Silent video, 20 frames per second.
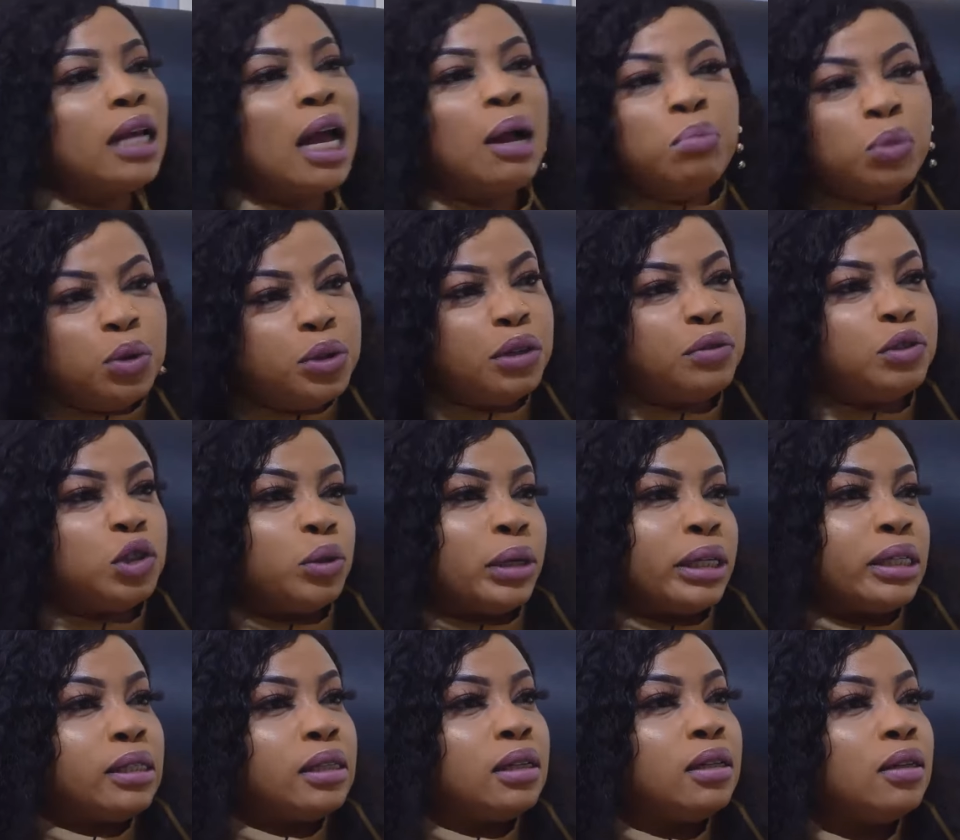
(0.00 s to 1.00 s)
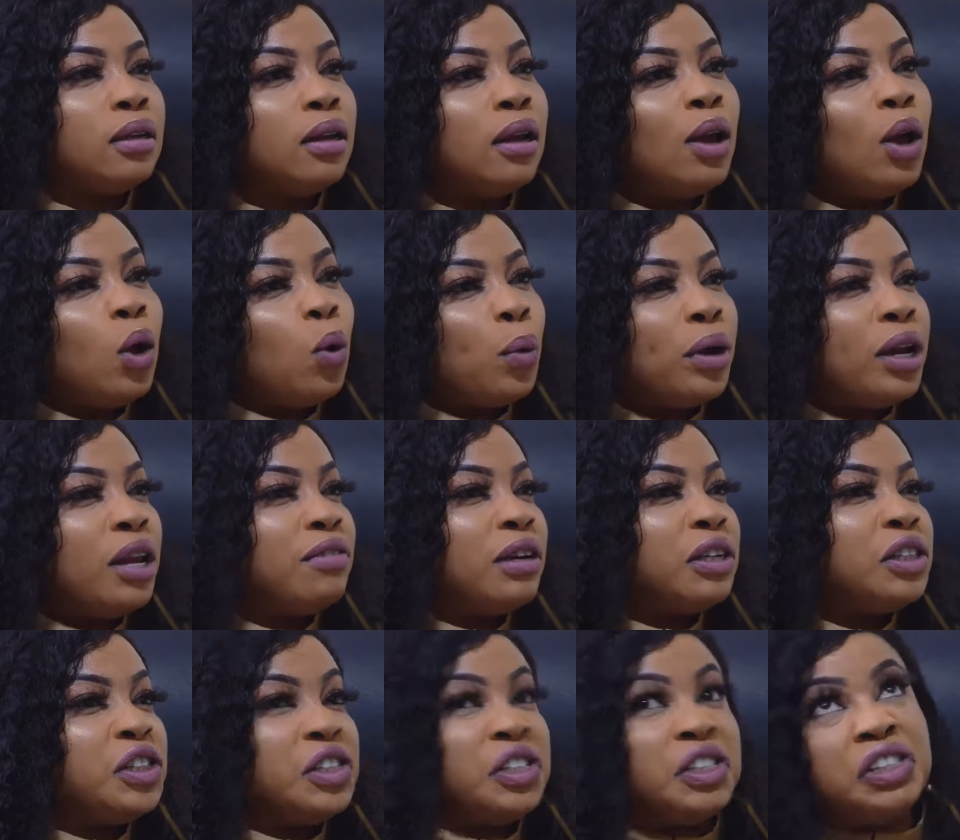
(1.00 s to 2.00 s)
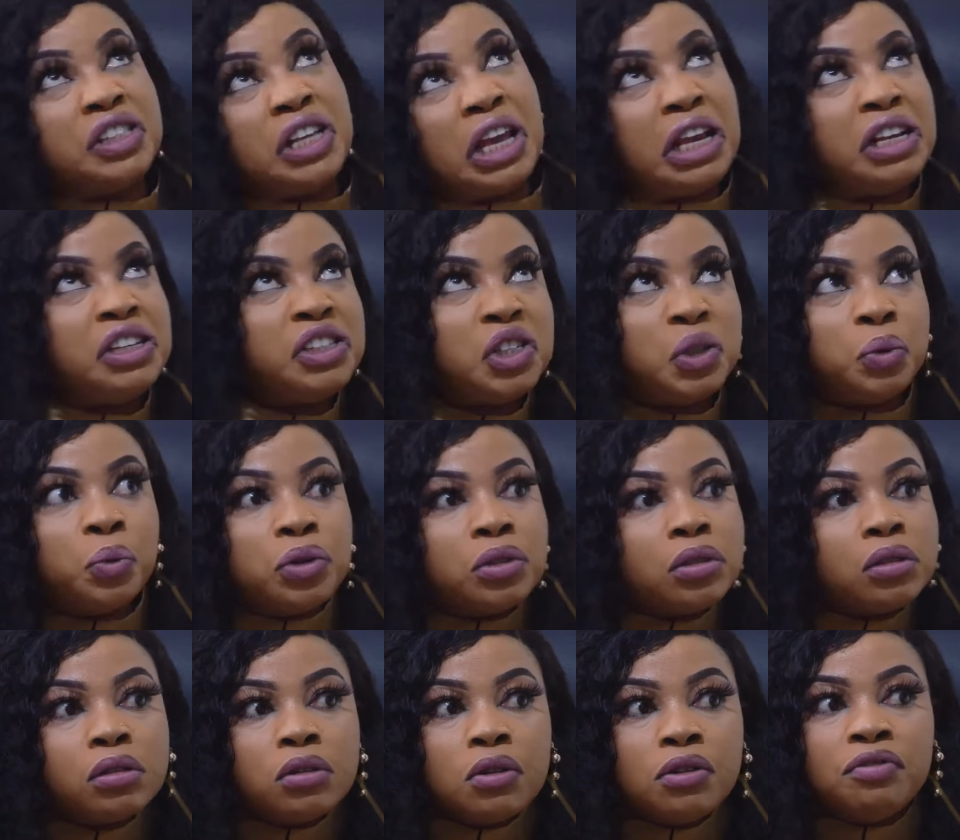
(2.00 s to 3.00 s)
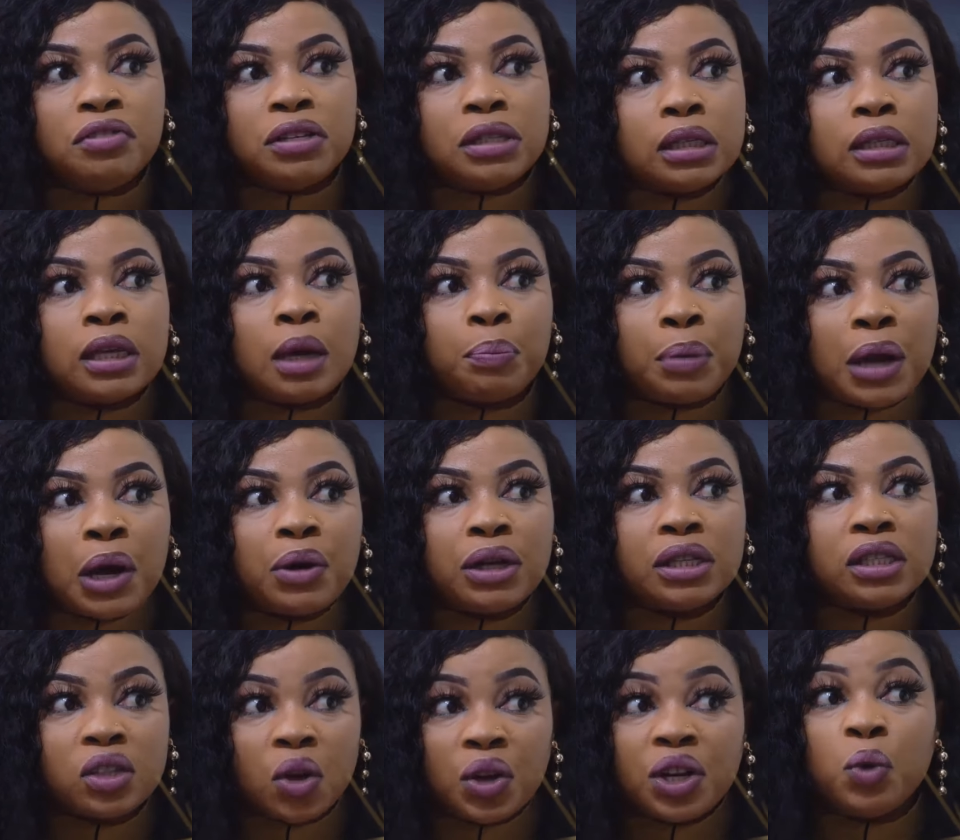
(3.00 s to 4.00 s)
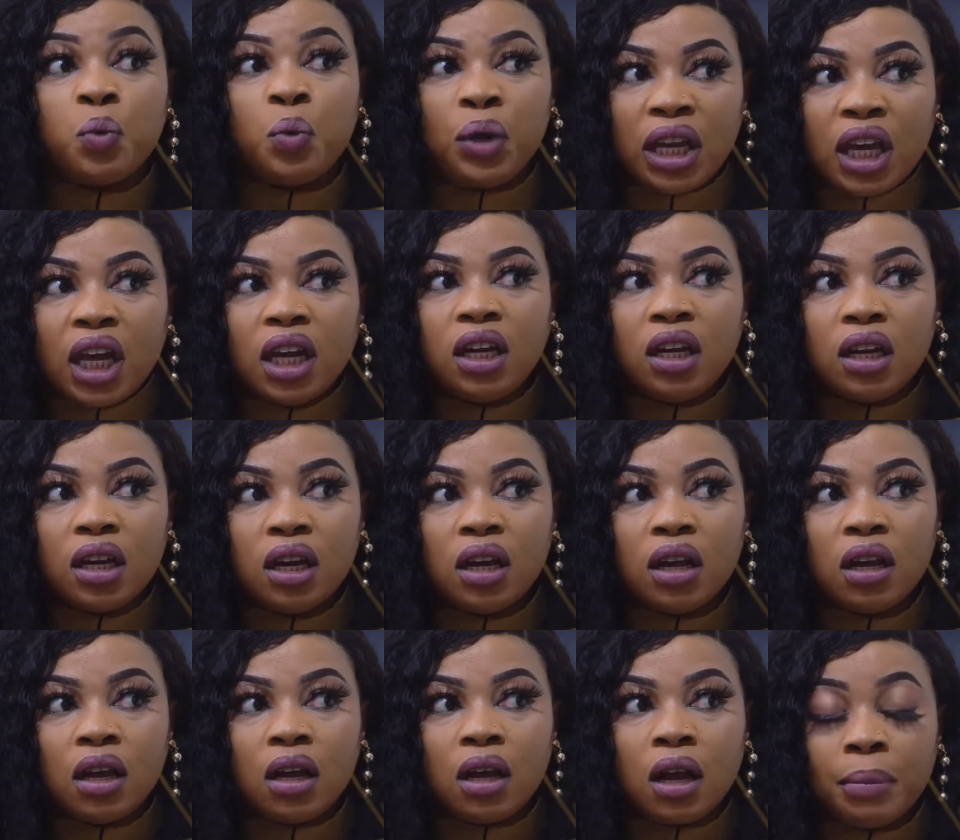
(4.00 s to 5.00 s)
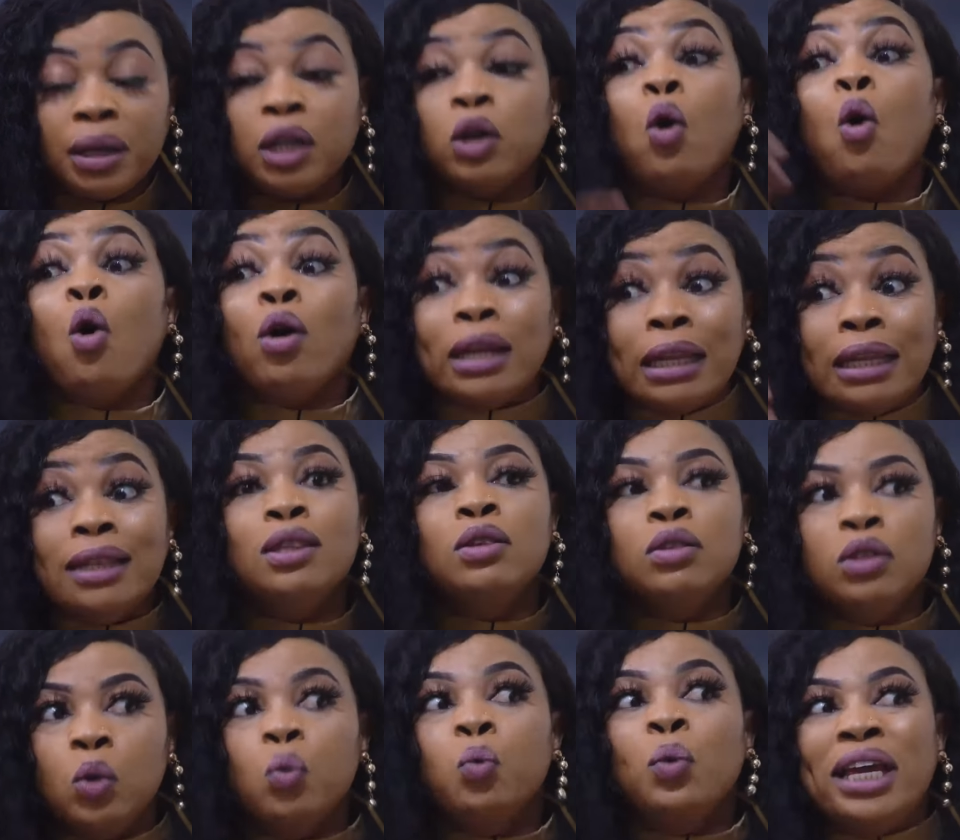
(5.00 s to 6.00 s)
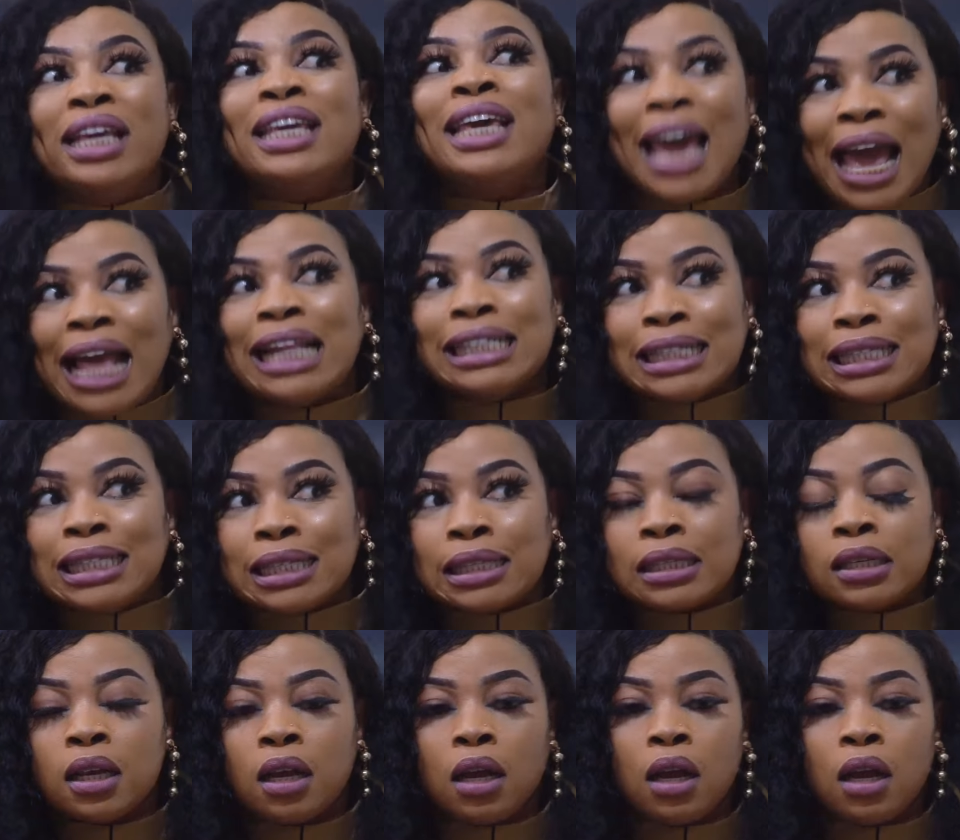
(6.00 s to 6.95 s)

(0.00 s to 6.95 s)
her mode of dressing whenever she says she wants to go visit her parents on a weekend. I mean, on the weekends.